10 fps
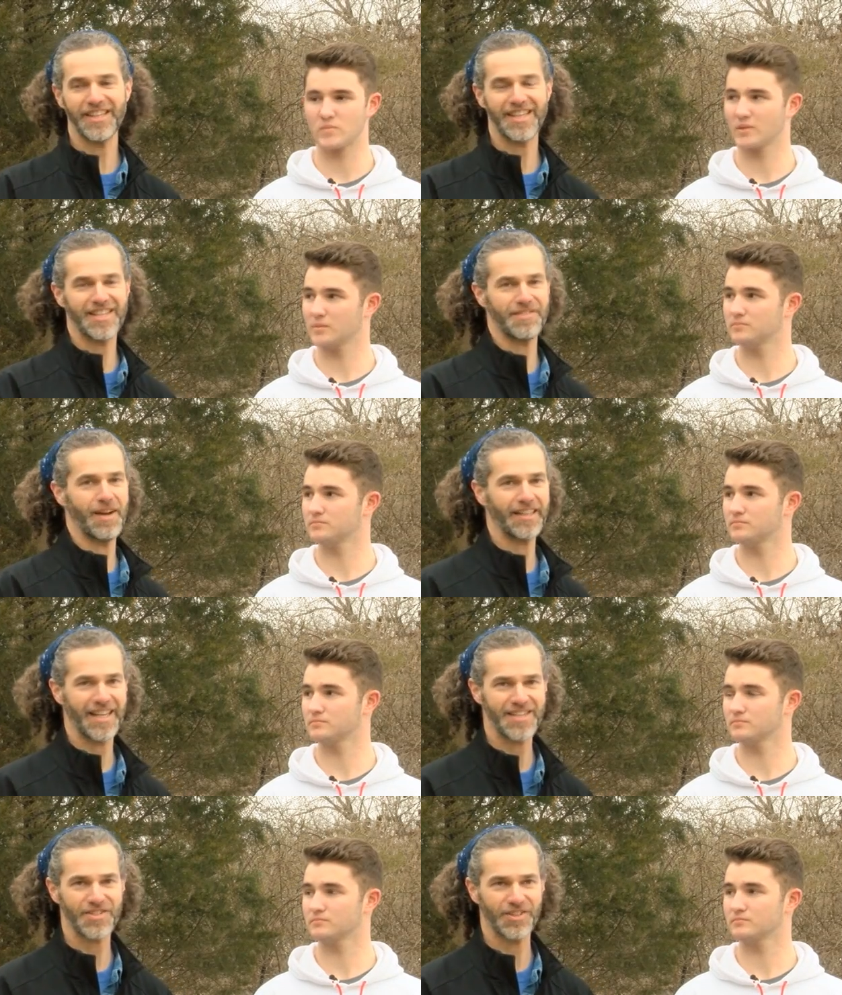Speaker 1: things about
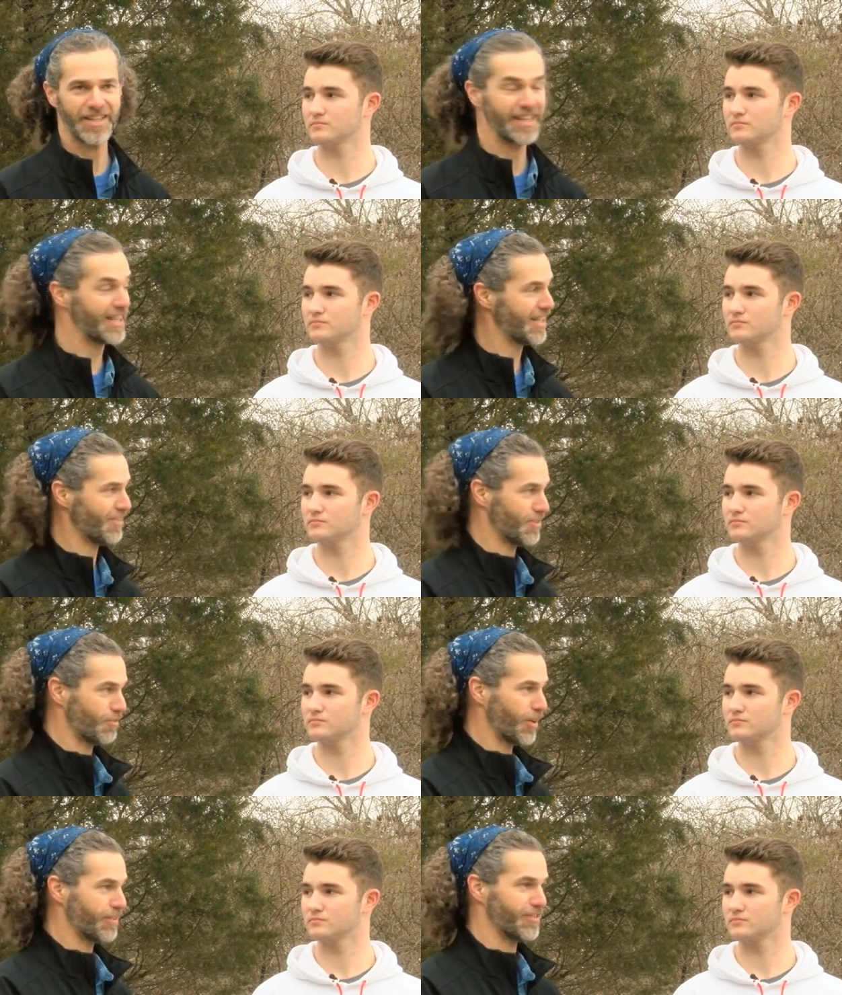that story, I think it was
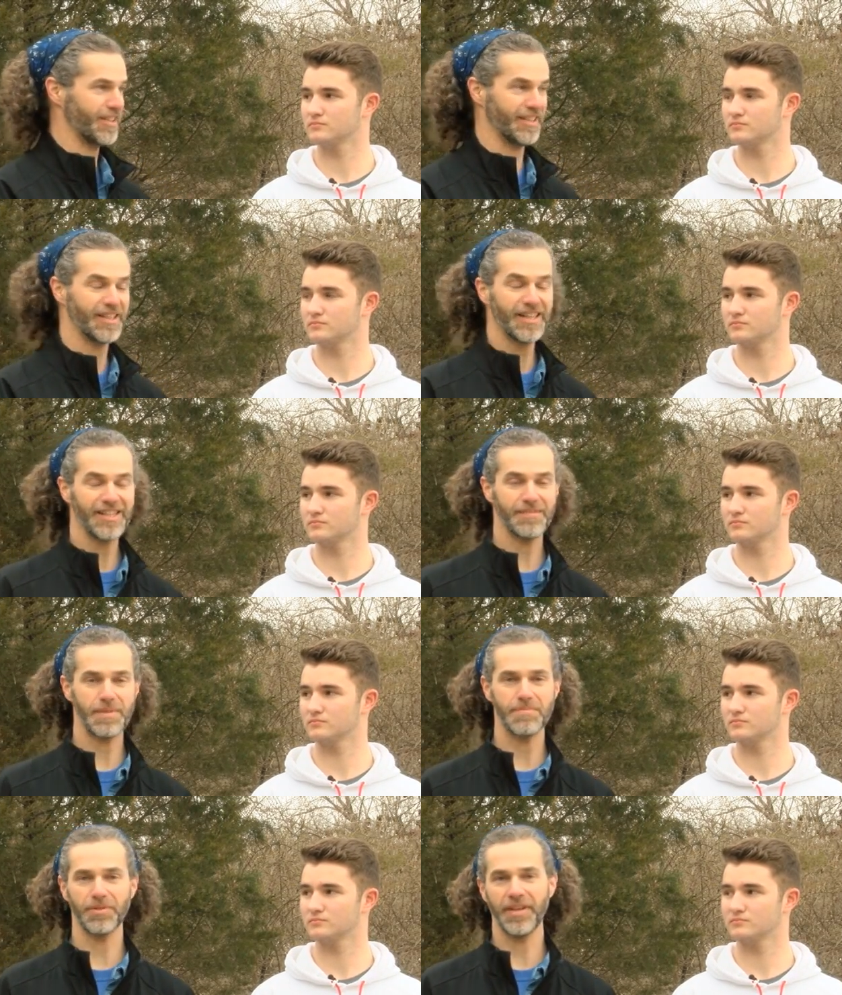one of the the people